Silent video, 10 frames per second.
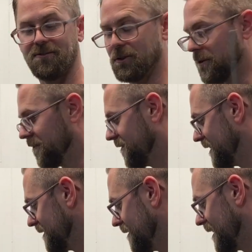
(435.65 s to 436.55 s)
so it'll
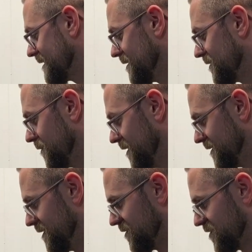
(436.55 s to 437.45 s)
fit nice into
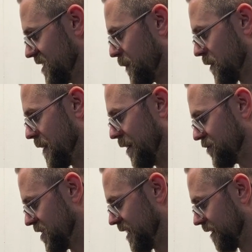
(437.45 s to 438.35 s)
the zipper
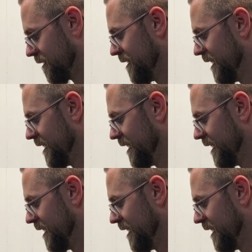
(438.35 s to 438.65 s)
pouch in here.